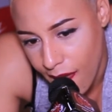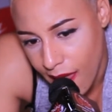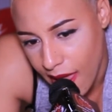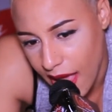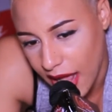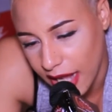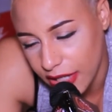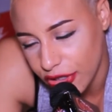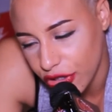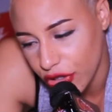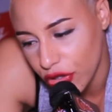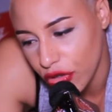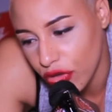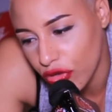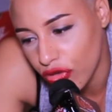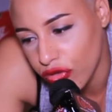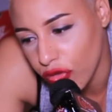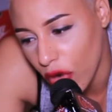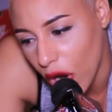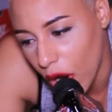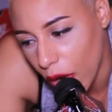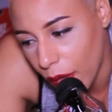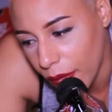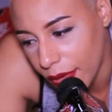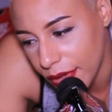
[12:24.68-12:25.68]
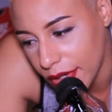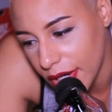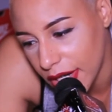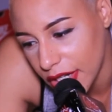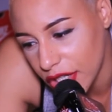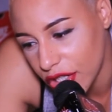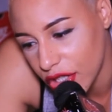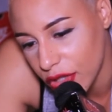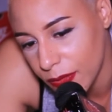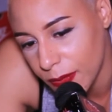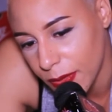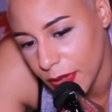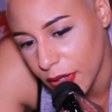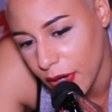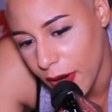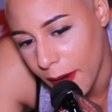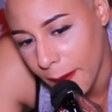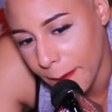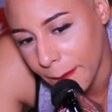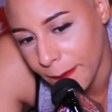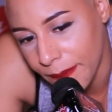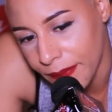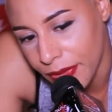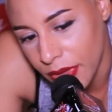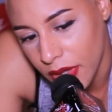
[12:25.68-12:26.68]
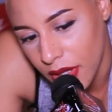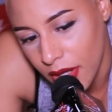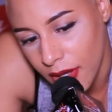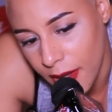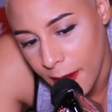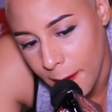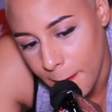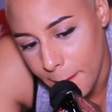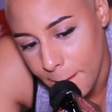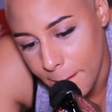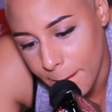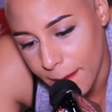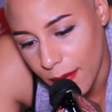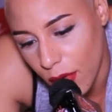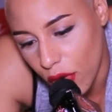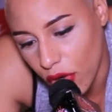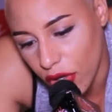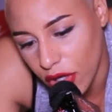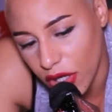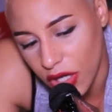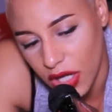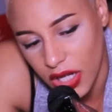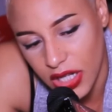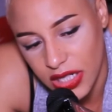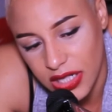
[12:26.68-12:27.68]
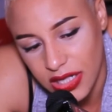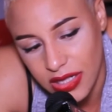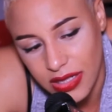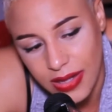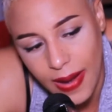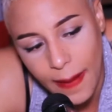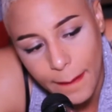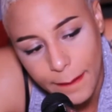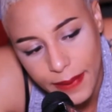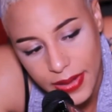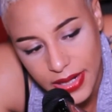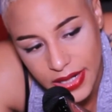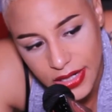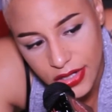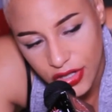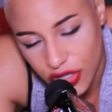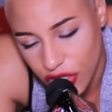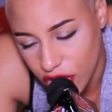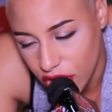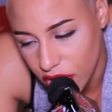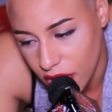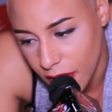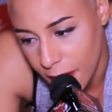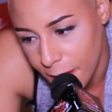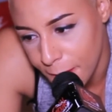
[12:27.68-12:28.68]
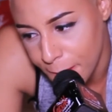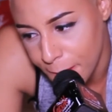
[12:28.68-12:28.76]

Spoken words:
as you grow and as you become more established,